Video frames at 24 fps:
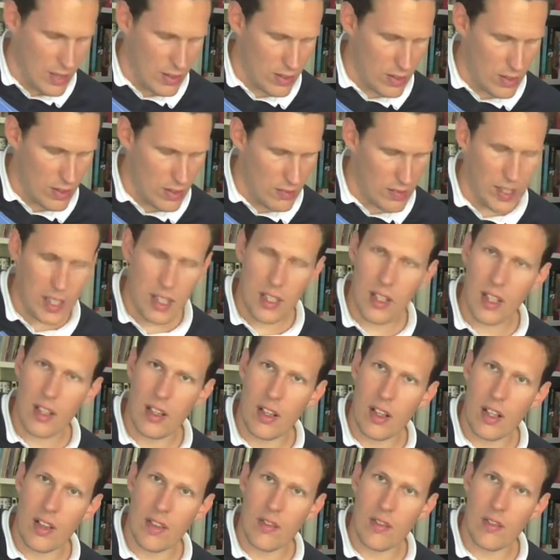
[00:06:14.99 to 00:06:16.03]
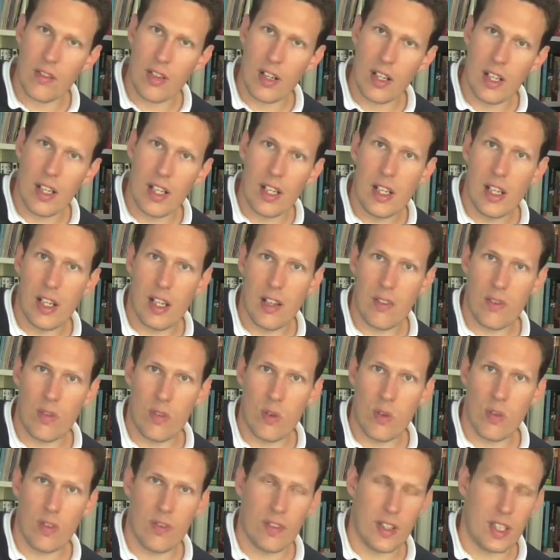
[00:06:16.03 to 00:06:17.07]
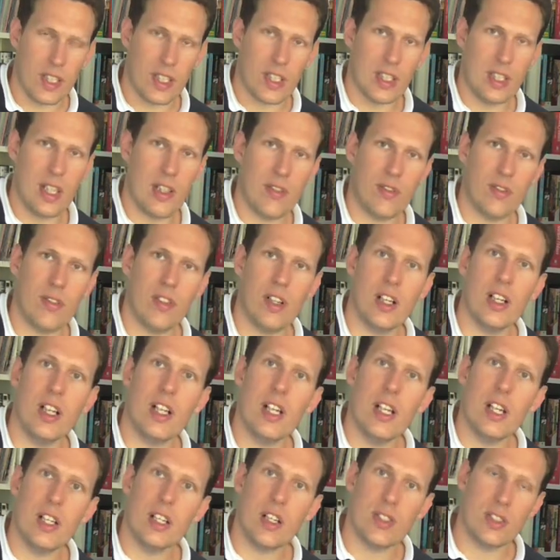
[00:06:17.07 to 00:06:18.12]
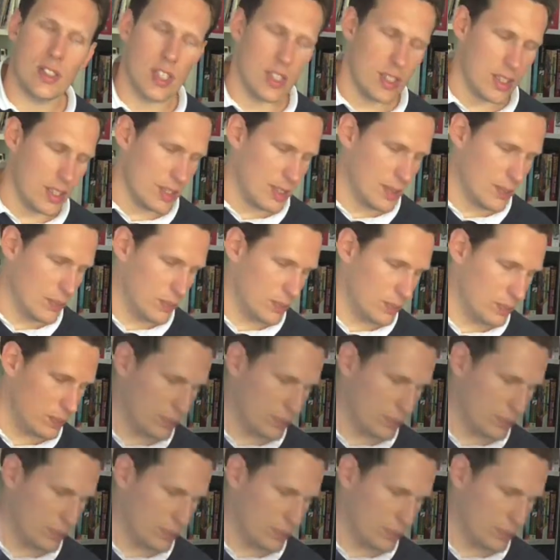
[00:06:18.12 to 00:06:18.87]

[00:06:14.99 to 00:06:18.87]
3rd finger the 9th fret, and 4th finger the 10th fret. It goes like this.